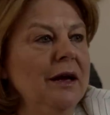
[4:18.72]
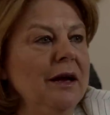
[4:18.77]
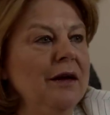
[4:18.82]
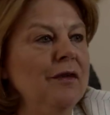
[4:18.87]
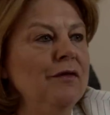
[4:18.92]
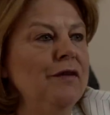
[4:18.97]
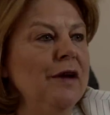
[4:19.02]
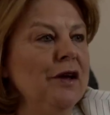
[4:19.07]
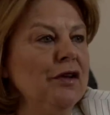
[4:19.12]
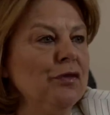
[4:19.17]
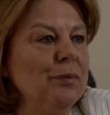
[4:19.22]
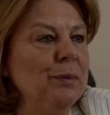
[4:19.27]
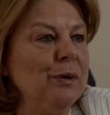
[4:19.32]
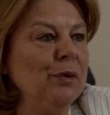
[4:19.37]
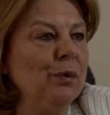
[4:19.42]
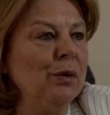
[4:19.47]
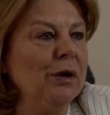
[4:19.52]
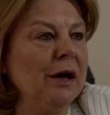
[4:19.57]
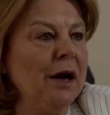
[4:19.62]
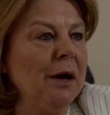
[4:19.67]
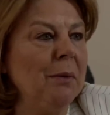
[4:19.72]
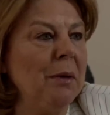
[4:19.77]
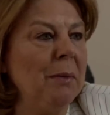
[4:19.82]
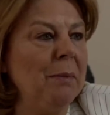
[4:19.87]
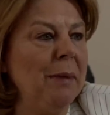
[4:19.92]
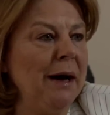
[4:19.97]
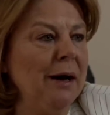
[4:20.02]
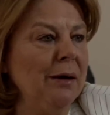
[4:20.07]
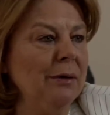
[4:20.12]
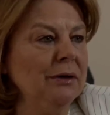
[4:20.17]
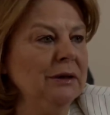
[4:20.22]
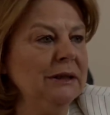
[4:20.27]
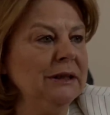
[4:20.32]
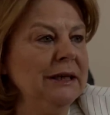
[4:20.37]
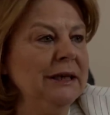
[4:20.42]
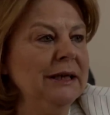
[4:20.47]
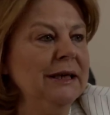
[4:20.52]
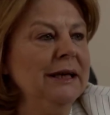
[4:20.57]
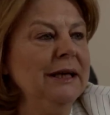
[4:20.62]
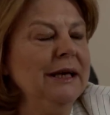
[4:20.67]
investment will come about,
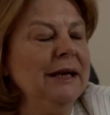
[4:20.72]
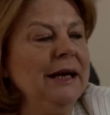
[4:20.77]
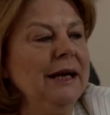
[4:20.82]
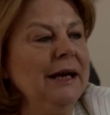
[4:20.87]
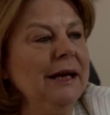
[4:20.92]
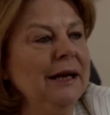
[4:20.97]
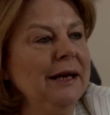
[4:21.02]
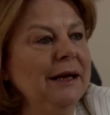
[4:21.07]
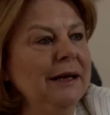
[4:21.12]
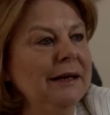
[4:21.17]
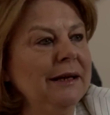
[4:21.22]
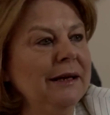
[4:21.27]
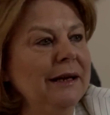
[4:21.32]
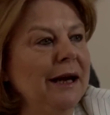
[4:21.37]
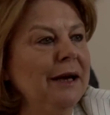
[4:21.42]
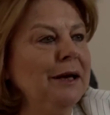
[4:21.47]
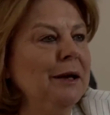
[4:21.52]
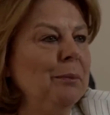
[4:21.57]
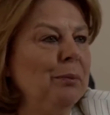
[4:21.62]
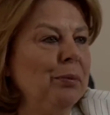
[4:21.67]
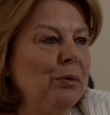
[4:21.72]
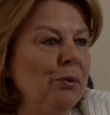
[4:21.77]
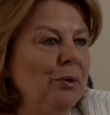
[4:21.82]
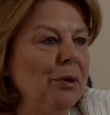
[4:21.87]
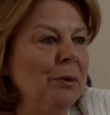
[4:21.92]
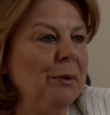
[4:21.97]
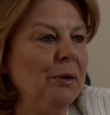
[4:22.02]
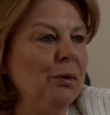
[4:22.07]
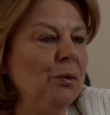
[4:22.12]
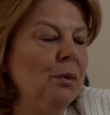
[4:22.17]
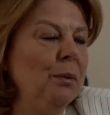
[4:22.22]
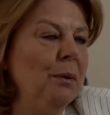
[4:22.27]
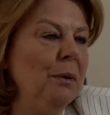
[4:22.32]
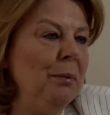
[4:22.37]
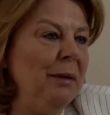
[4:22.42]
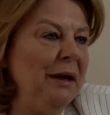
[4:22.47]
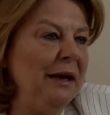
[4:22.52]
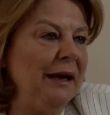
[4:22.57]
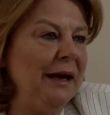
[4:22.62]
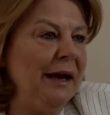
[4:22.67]
and unemployment will be
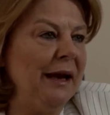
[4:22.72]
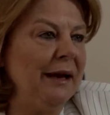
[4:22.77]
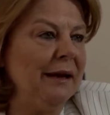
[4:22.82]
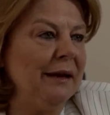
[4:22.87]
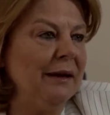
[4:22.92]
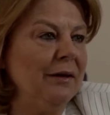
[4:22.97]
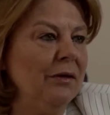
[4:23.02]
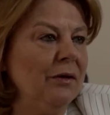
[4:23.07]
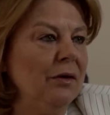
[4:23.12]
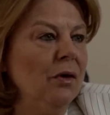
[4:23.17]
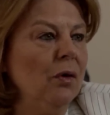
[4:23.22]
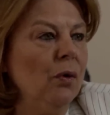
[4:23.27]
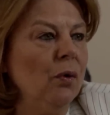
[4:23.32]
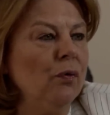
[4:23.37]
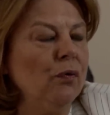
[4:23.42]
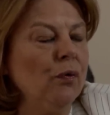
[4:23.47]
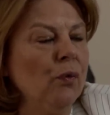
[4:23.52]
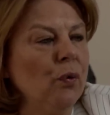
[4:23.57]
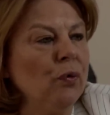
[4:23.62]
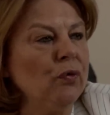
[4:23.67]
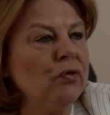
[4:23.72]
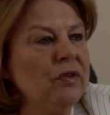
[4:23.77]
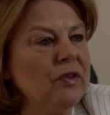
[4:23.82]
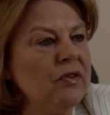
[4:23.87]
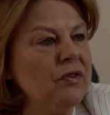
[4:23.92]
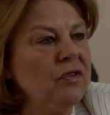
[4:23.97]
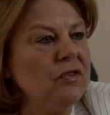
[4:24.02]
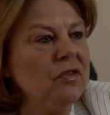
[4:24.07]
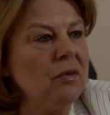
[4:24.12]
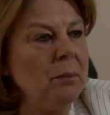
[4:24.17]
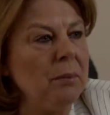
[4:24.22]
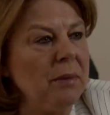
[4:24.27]
mitigated. Of course, this is a